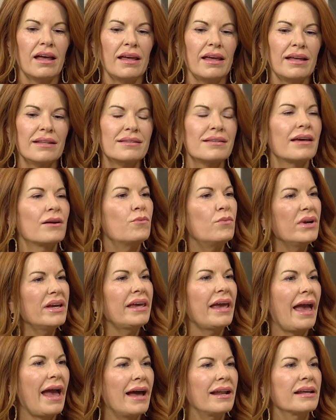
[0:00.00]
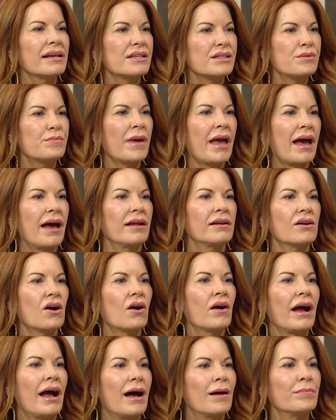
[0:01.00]
it's like we can expand
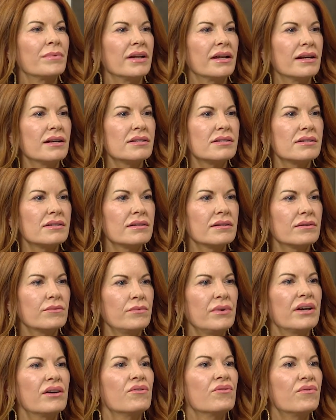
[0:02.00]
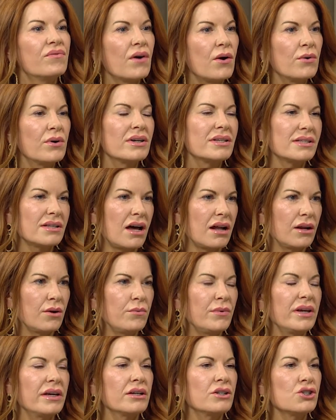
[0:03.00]
our happiness. We can focus on it.
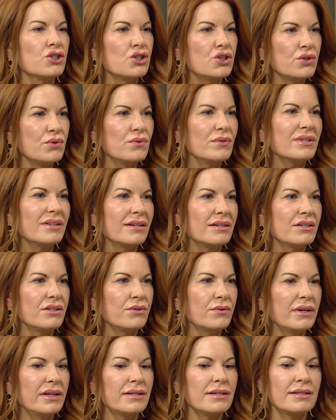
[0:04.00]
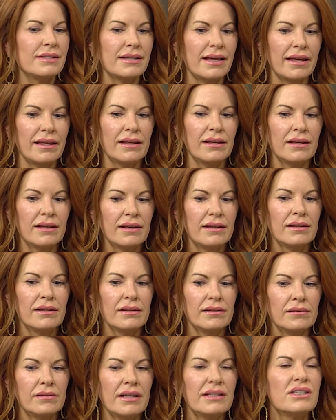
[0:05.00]
We can choose into it to say,
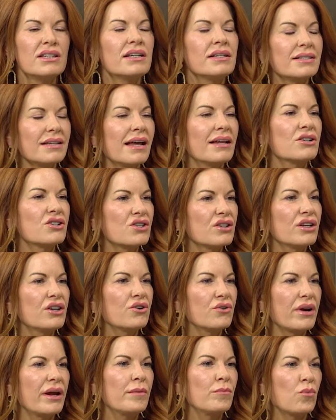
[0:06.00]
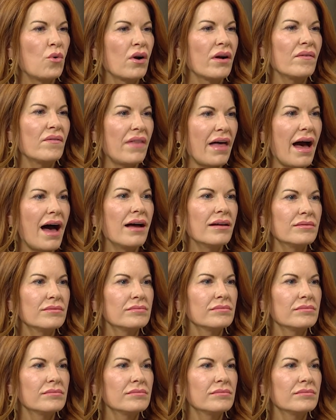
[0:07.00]
let's intentionally create more of that.